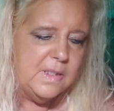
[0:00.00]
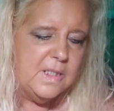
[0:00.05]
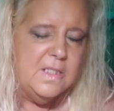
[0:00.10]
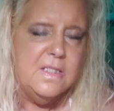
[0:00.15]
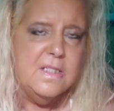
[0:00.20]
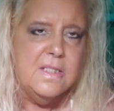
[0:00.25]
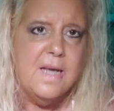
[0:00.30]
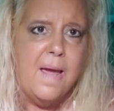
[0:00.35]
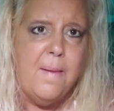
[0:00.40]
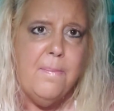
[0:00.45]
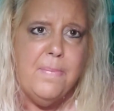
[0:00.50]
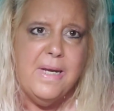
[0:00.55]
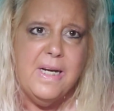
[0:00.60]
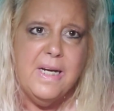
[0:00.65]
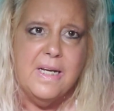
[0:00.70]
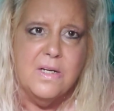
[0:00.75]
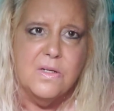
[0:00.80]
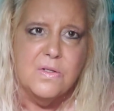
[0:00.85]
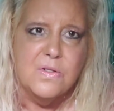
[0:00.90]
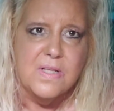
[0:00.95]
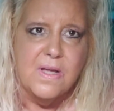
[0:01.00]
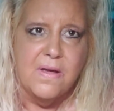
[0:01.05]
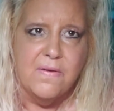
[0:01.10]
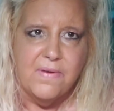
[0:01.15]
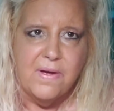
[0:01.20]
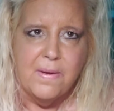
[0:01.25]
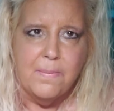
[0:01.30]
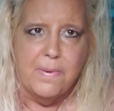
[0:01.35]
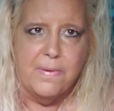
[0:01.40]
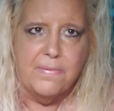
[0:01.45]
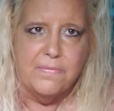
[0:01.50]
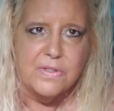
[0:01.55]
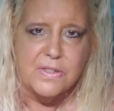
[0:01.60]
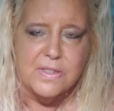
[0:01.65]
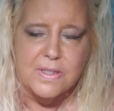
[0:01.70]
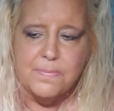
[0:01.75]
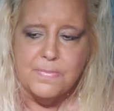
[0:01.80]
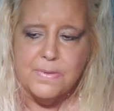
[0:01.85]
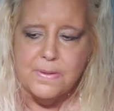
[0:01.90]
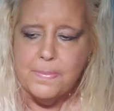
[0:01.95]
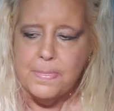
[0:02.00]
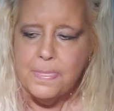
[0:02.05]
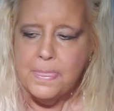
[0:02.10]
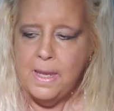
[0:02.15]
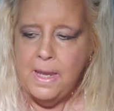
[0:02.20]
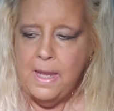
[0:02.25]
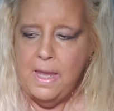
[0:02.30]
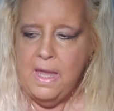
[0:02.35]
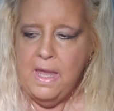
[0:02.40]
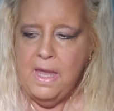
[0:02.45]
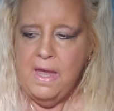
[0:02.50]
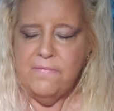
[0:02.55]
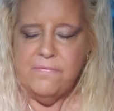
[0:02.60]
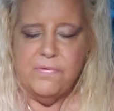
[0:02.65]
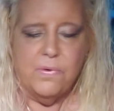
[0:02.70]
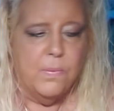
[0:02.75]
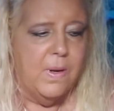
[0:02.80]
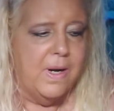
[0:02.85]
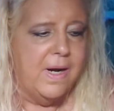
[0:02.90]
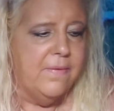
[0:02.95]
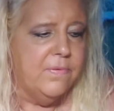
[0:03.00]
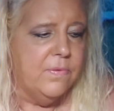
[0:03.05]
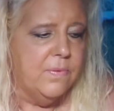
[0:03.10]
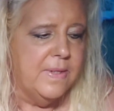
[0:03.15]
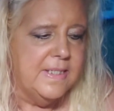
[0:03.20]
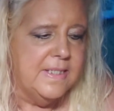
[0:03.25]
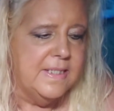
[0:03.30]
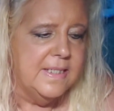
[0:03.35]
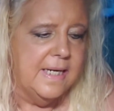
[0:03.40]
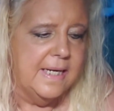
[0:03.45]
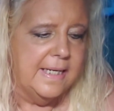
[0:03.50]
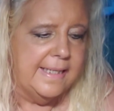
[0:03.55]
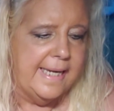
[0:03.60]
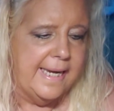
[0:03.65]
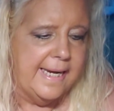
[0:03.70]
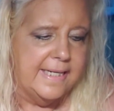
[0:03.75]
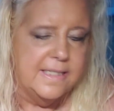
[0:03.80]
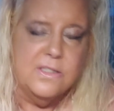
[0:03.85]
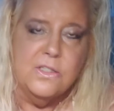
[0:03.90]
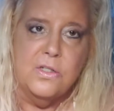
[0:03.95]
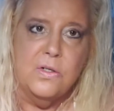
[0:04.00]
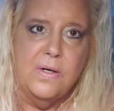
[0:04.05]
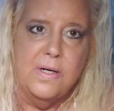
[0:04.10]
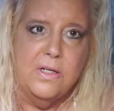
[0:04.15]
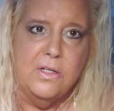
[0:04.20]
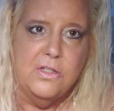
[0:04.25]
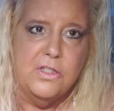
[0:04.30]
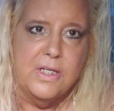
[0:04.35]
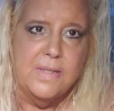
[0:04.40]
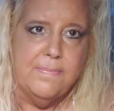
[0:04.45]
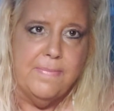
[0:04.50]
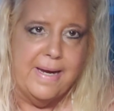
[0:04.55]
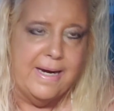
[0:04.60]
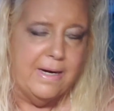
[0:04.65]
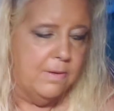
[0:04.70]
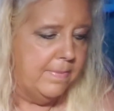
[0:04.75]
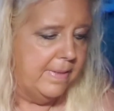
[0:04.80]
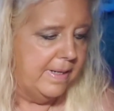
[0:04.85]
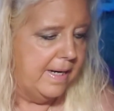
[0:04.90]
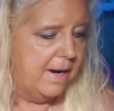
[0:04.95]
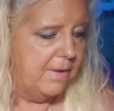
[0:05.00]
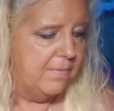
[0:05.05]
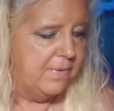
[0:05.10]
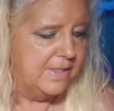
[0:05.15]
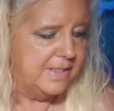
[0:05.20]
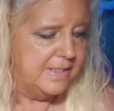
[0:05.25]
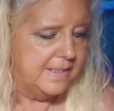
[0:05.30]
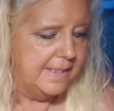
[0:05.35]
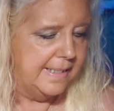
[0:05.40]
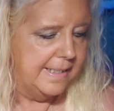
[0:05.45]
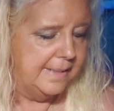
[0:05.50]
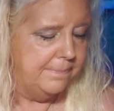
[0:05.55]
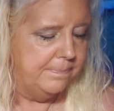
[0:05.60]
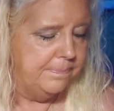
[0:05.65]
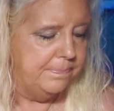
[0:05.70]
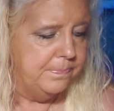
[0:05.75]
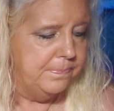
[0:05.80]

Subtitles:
Stop beating yourself up over something. For whatever reason, a Cancer energy may or may not resonate.